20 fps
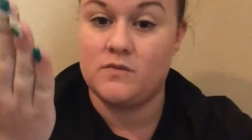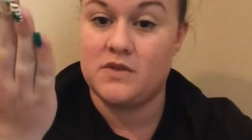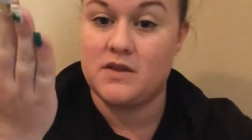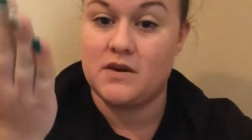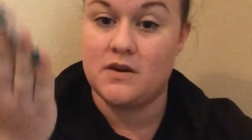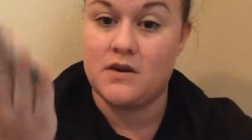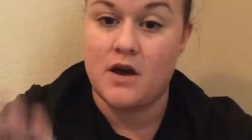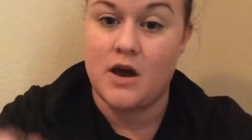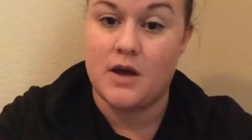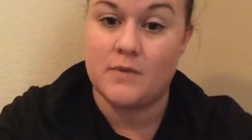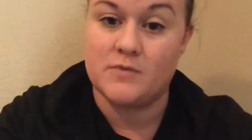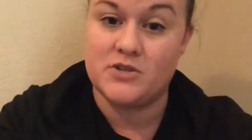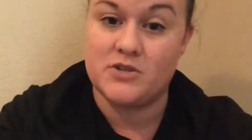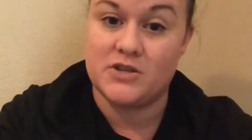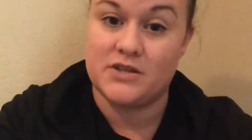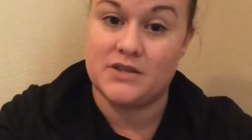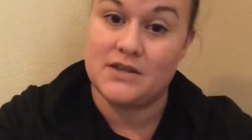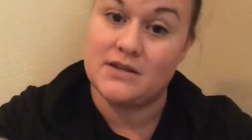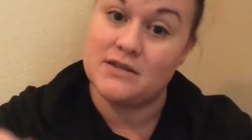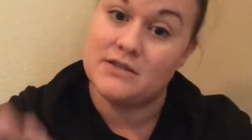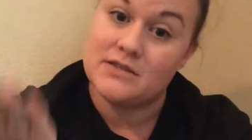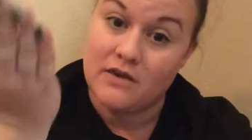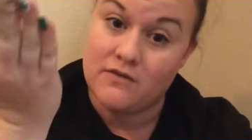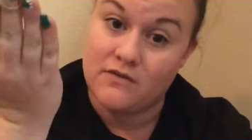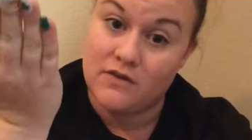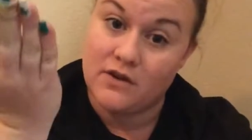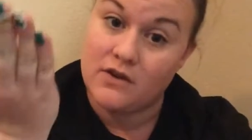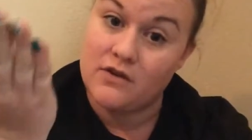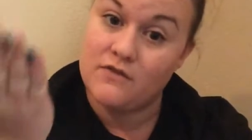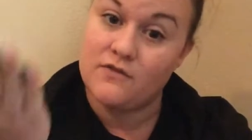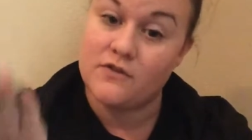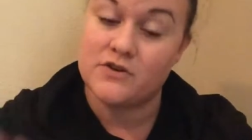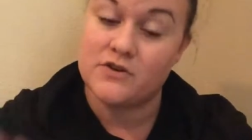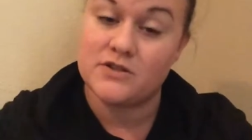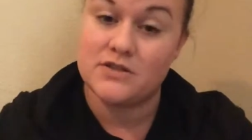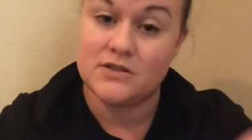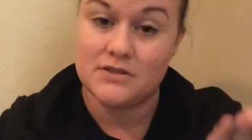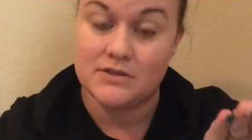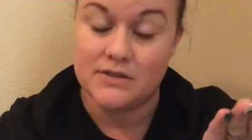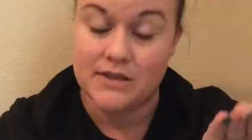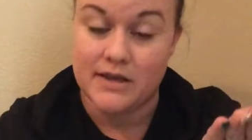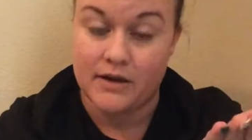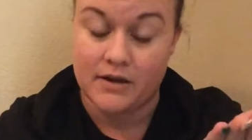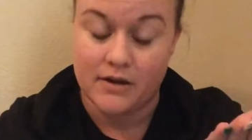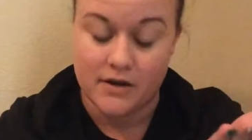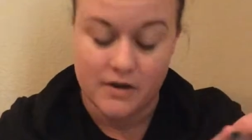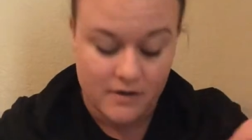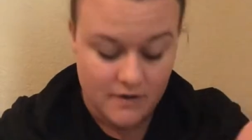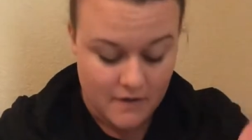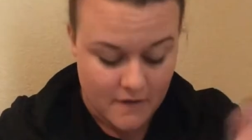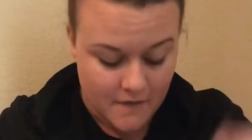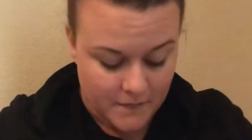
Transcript: the object that is heavier versus lighter.